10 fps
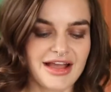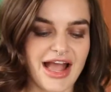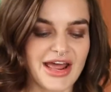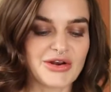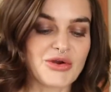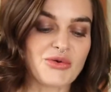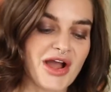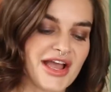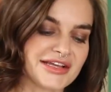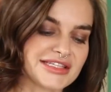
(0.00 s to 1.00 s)
I don't know
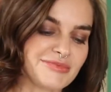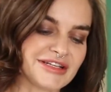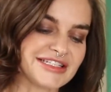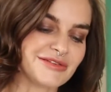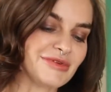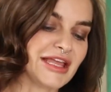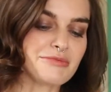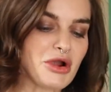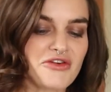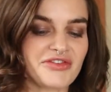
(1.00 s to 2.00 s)
why I expect it to be
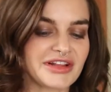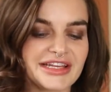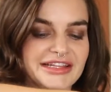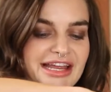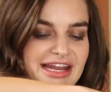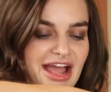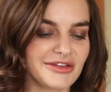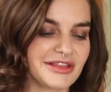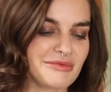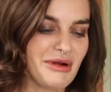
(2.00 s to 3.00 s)
like perfectly laid
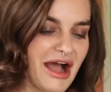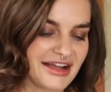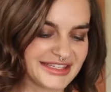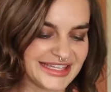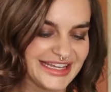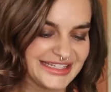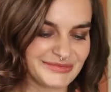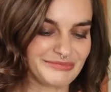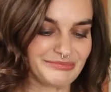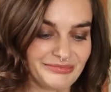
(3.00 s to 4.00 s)
out in the box like it's